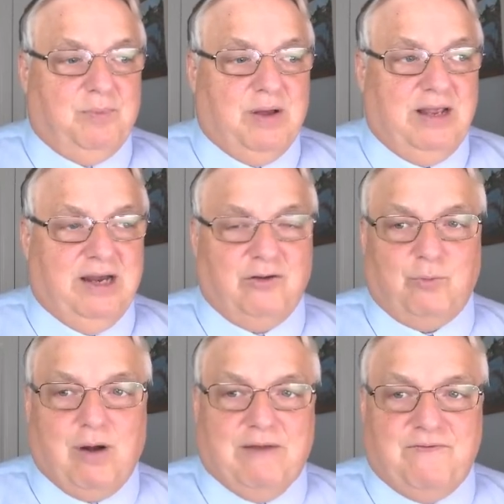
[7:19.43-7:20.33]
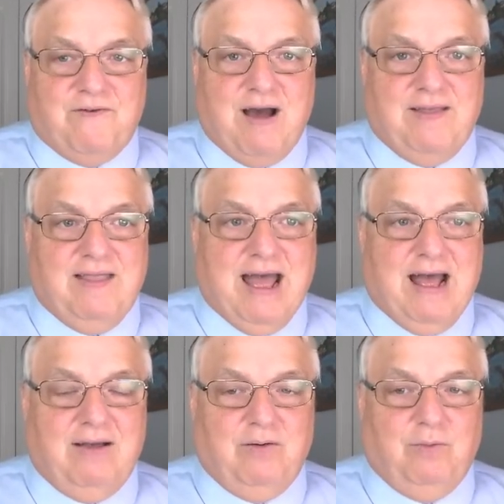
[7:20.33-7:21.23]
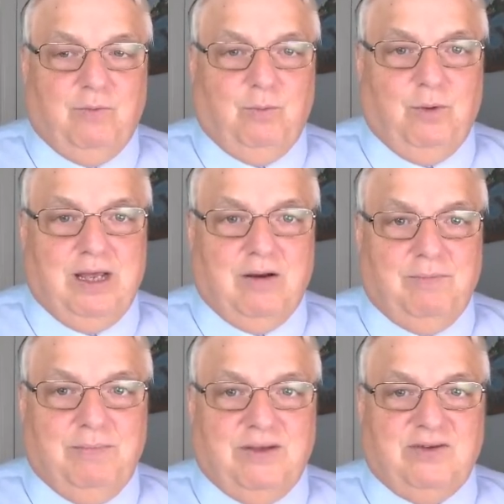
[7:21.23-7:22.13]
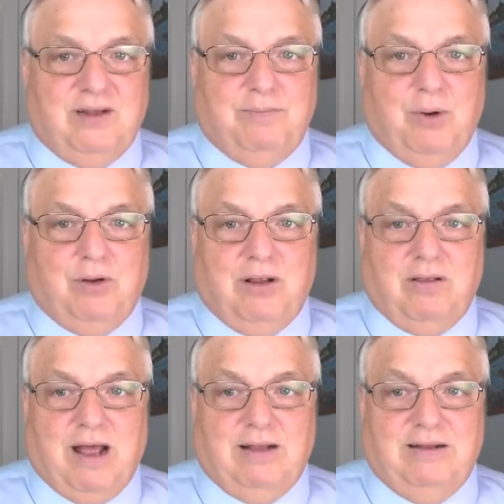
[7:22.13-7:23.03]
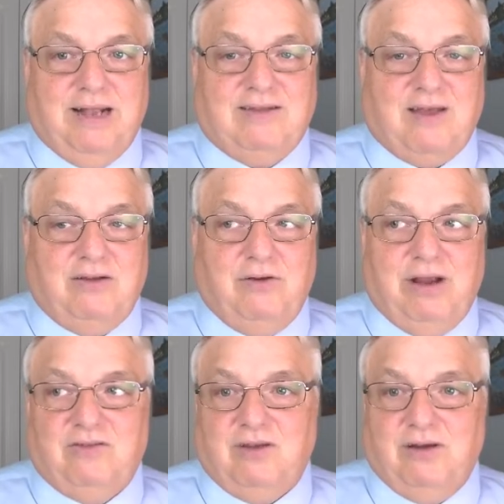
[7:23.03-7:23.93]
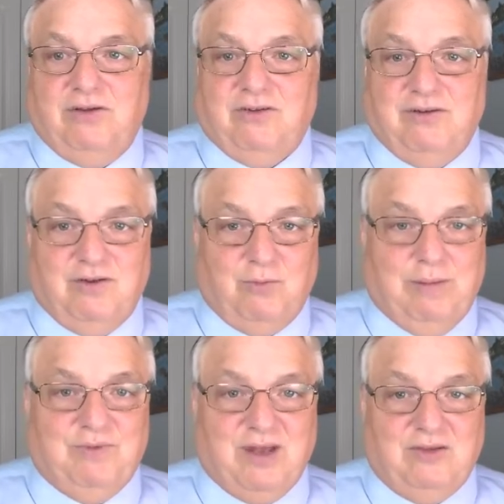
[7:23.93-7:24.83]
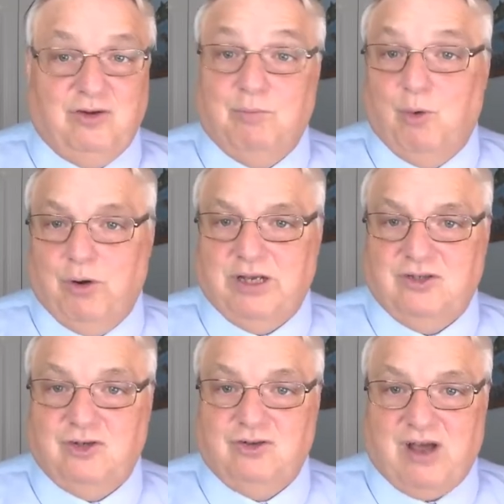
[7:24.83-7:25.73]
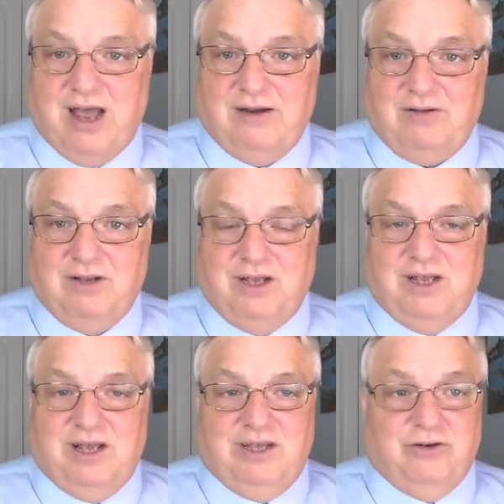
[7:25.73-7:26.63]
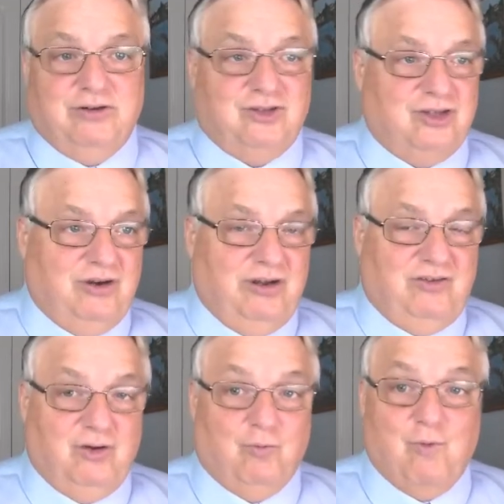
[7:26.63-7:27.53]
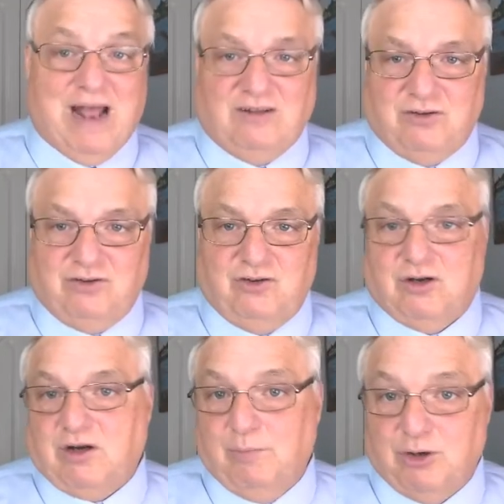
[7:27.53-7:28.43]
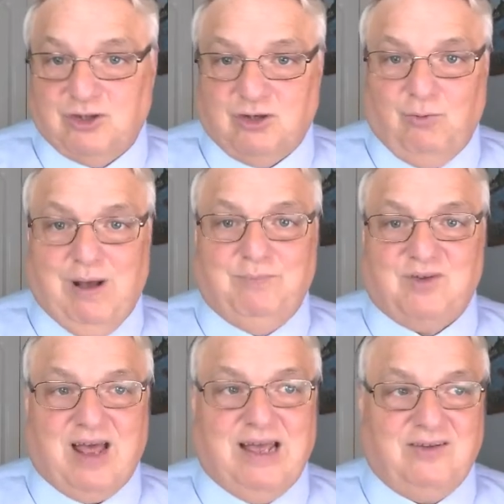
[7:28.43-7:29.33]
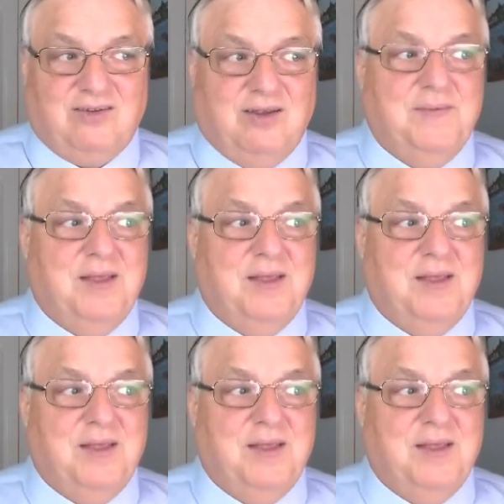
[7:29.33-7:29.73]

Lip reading: But here's where I find that we are missing the boat on a lot, and that's on your ancillary service websites, your mortgage, your title, your insurance, your rentals, your commercial websites.